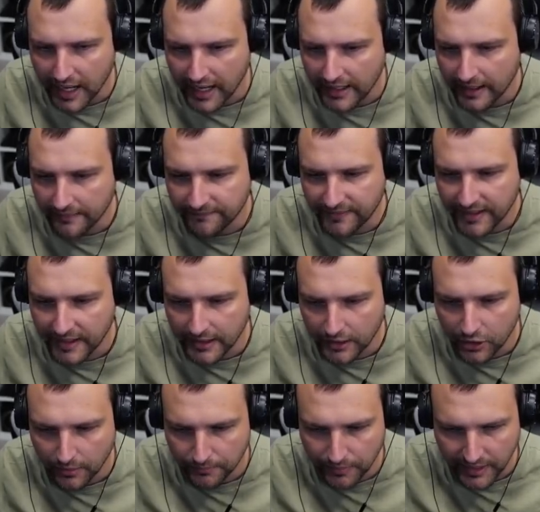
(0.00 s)
I am feeling
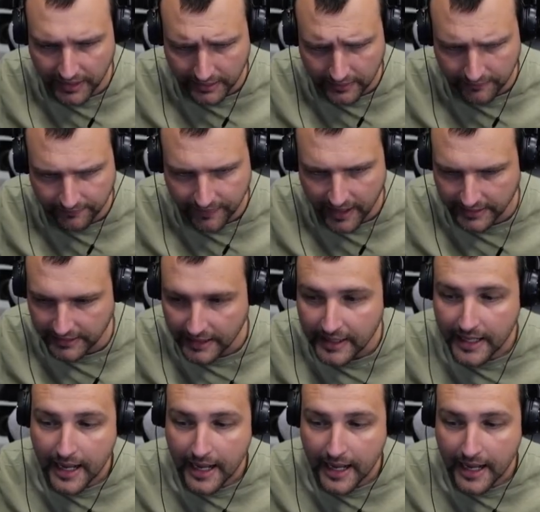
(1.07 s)
completely fine.